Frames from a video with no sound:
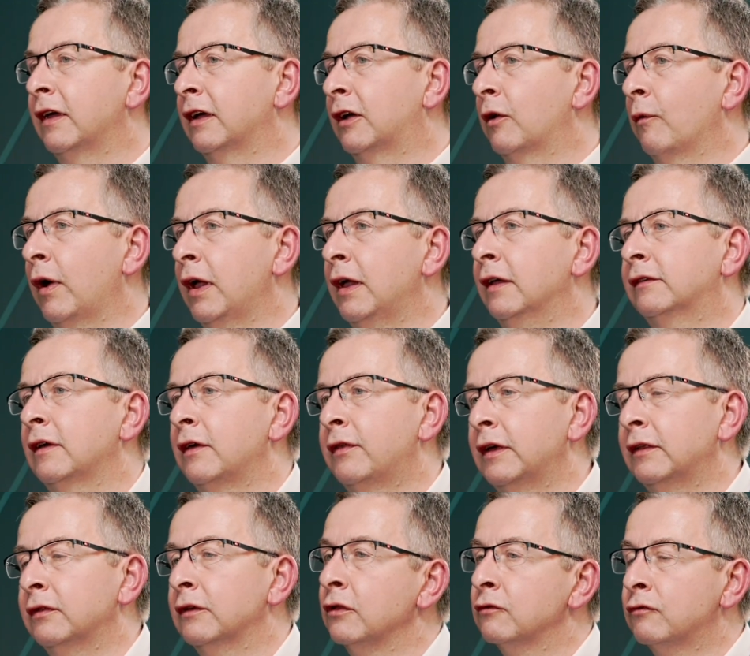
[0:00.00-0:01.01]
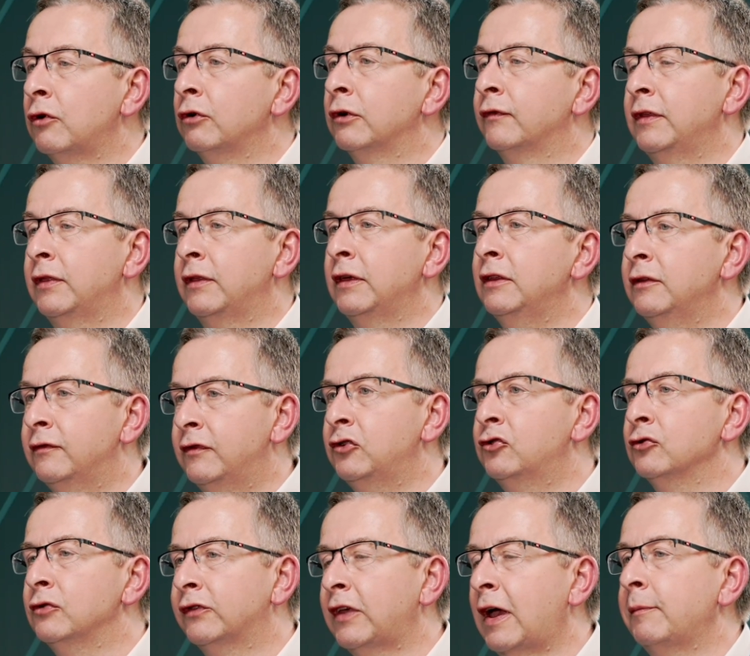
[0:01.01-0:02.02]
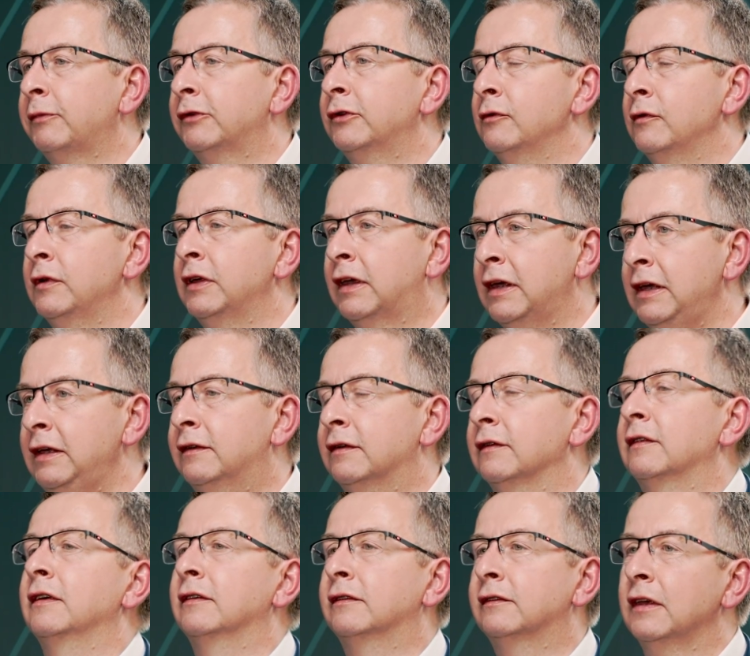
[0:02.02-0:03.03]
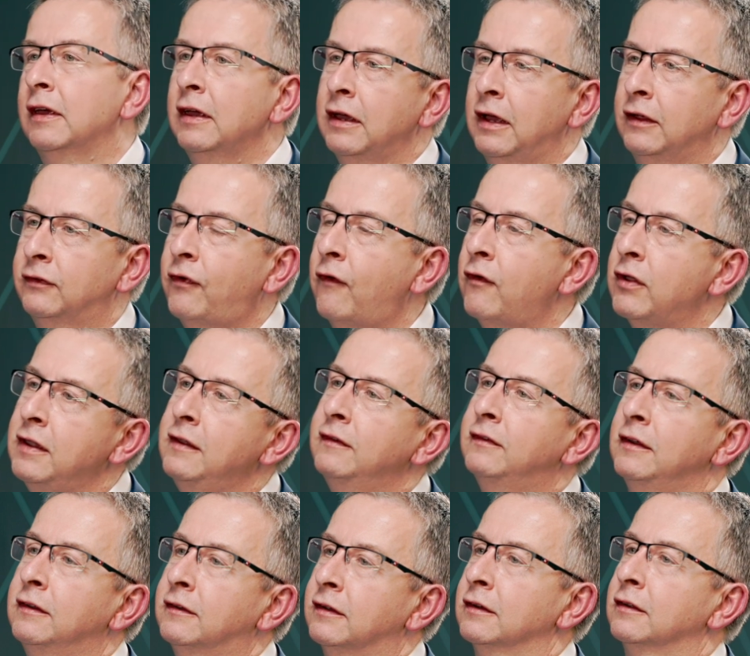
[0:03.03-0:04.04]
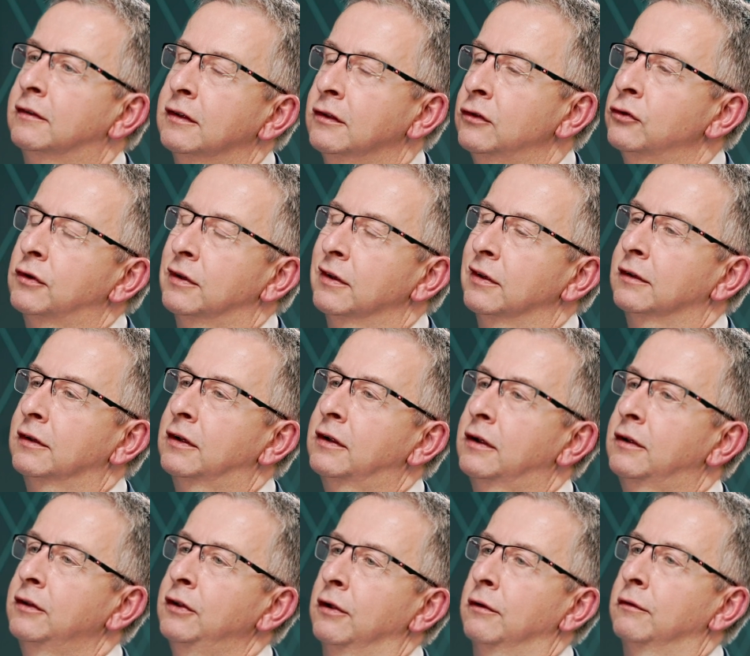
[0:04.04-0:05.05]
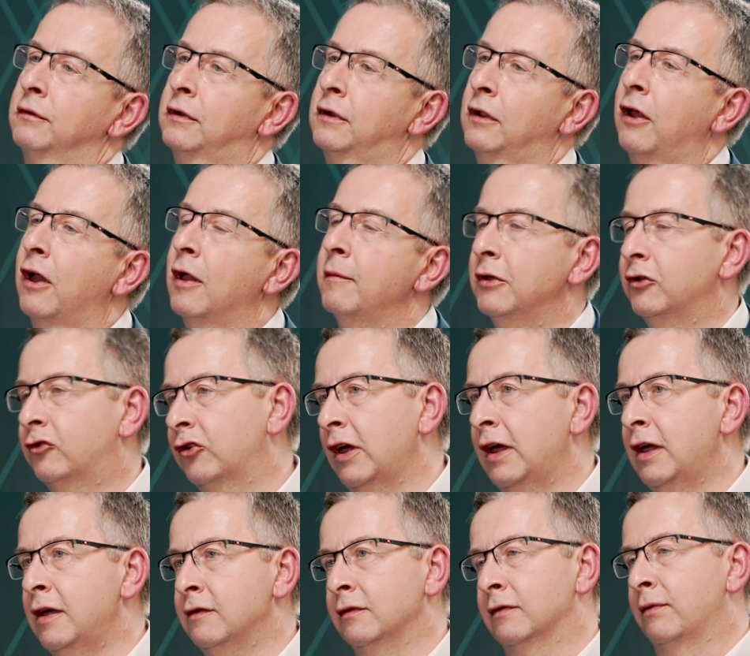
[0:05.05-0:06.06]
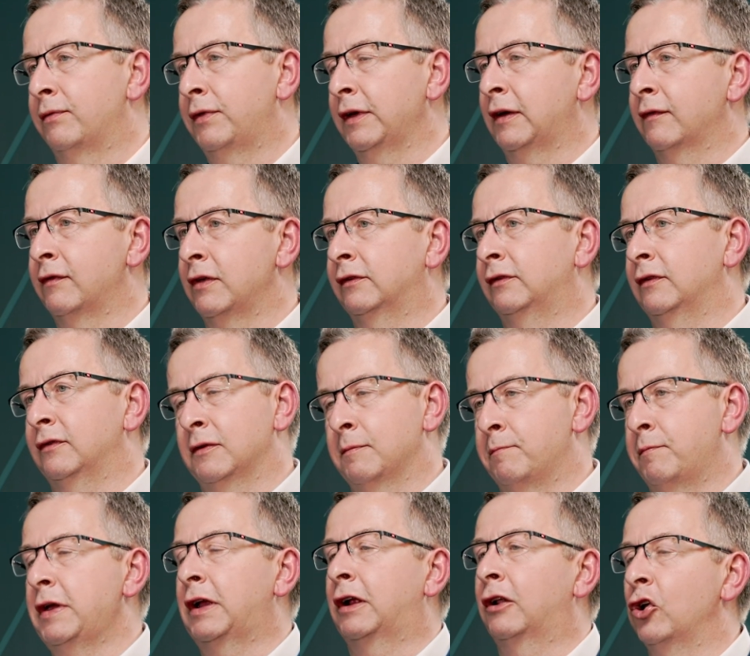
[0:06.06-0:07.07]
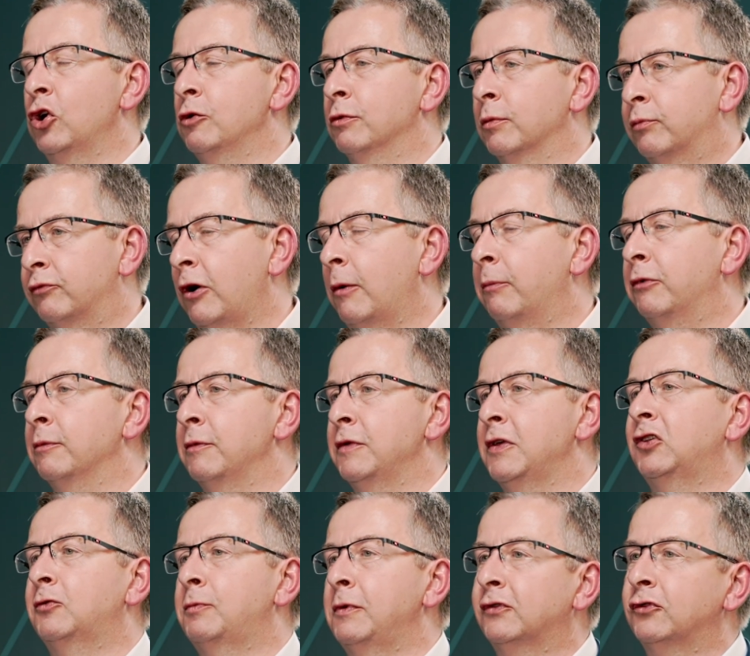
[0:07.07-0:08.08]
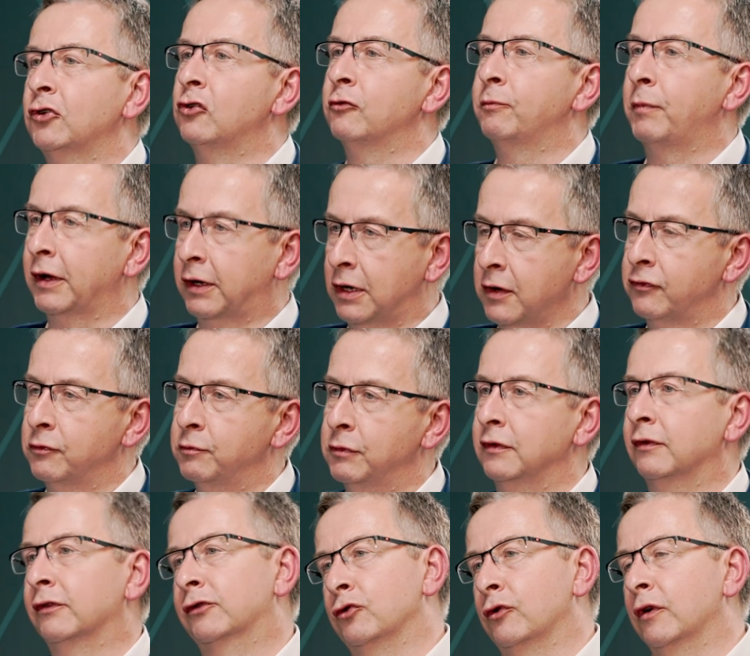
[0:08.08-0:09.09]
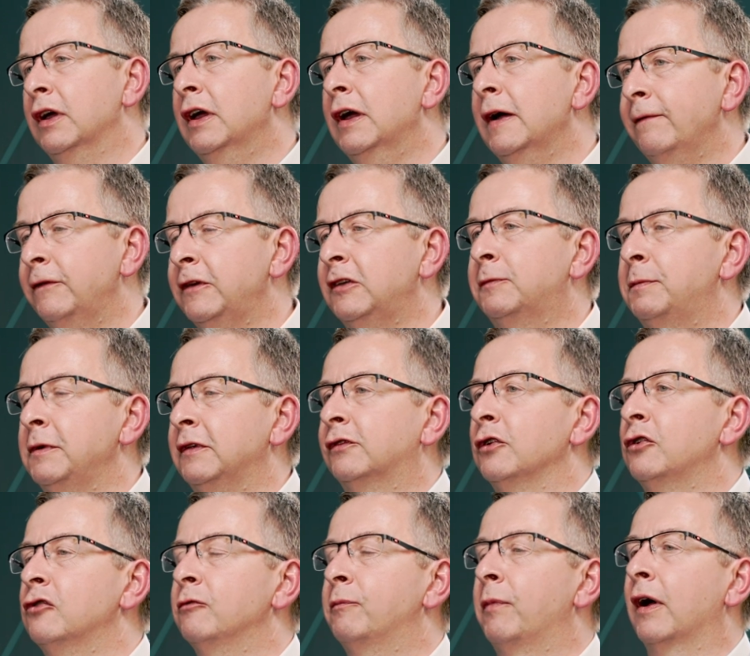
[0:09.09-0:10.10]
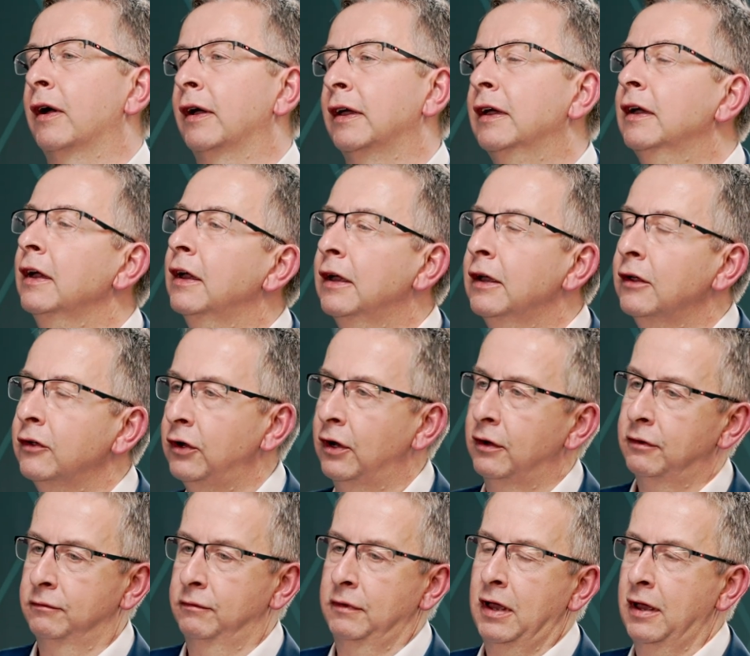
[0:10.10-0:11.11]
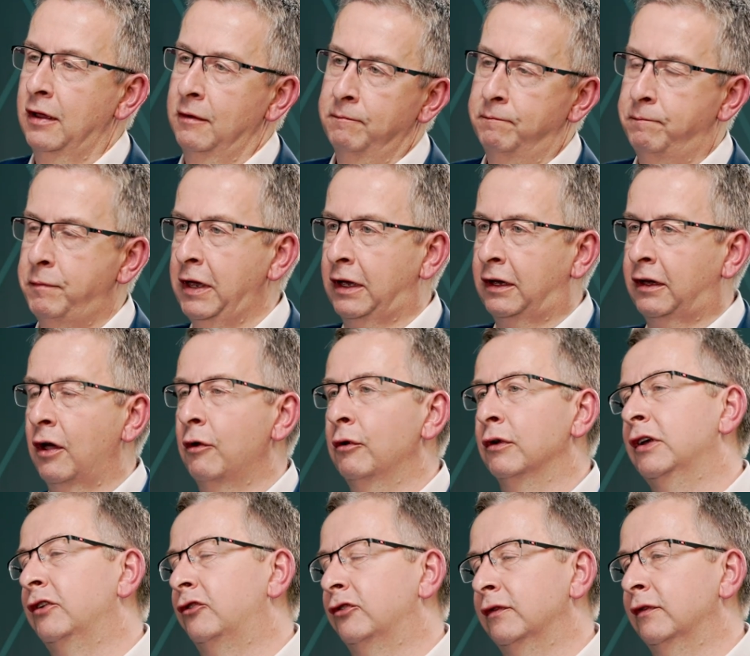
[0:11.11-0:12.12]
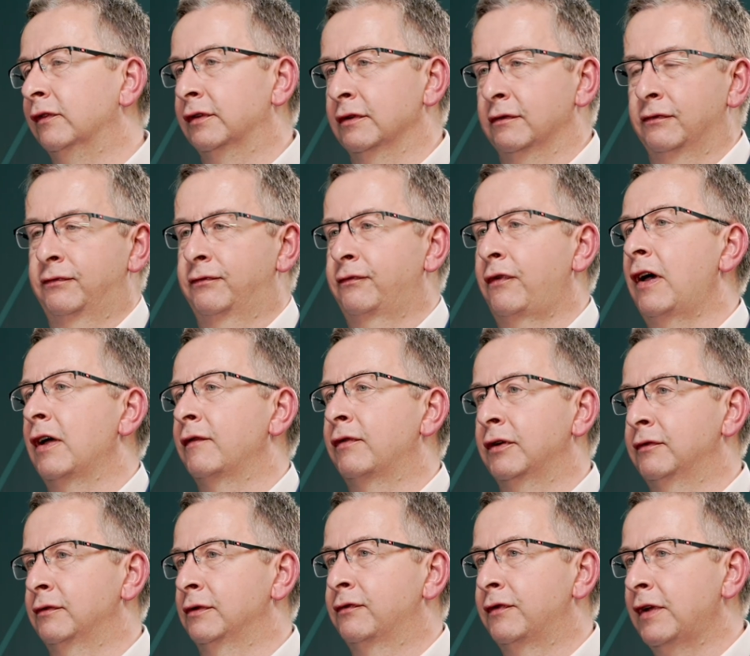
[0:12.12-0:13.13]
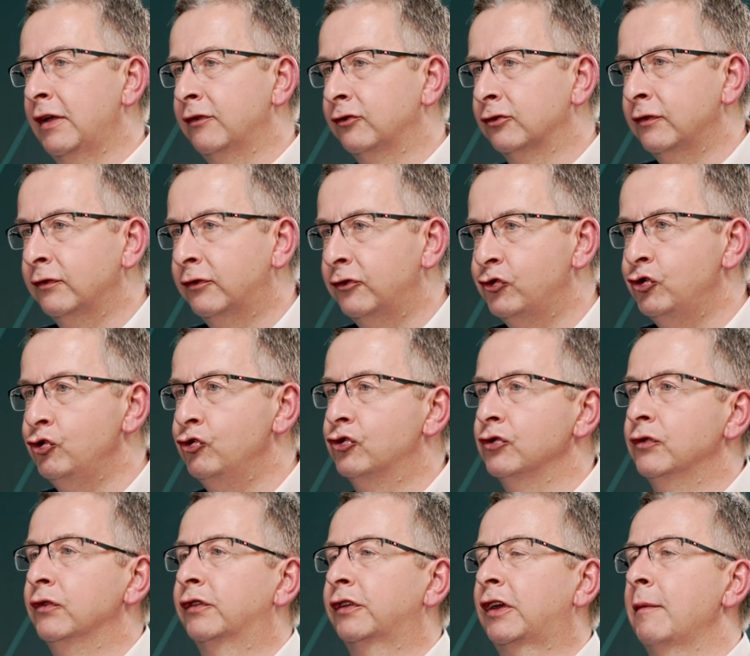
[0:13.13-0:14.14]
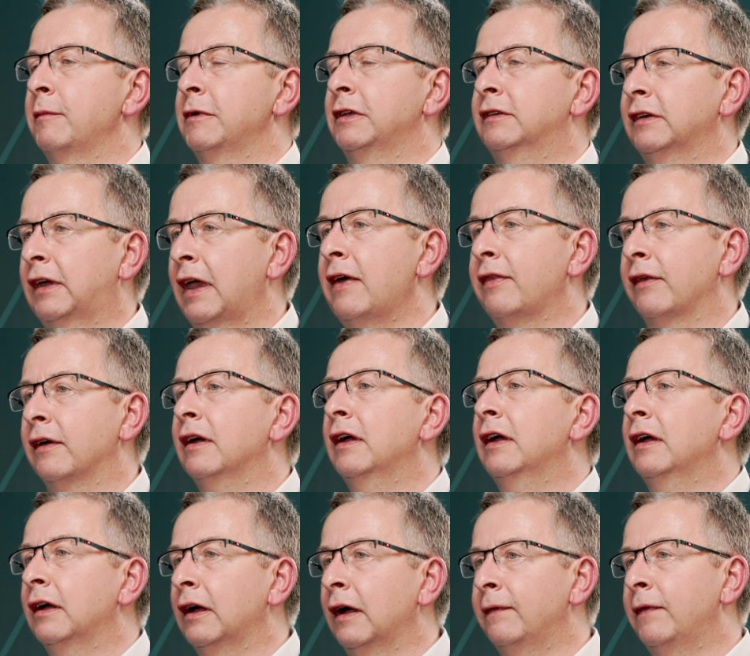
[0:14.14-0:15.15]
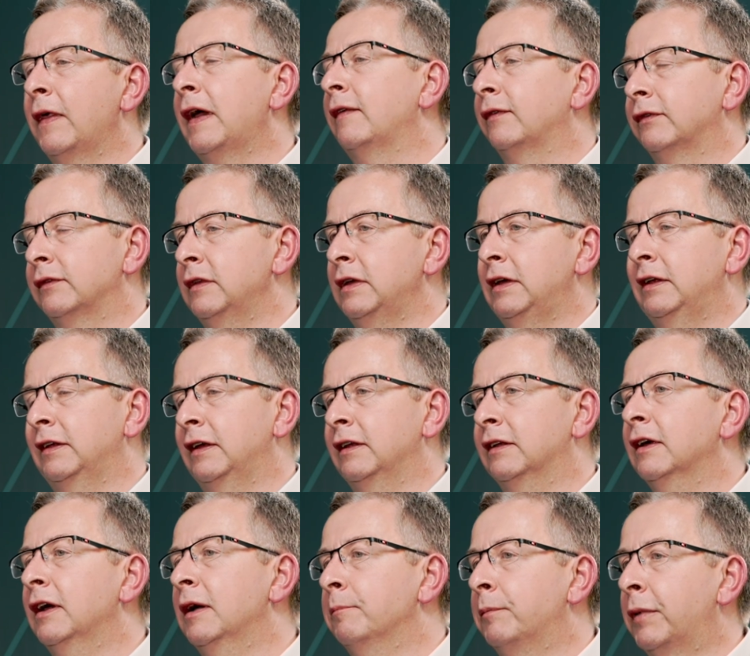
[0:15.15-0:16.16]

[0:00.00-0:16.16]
takeaway is I think that the role of it, the individual is absolutely key to this. It's very easy to, to look at you know climate change and think of this as a big global problem that needs to be solved by governments or needs to be solved by you know um, big coalitions of 500 financial institutions coming together, and that's needed.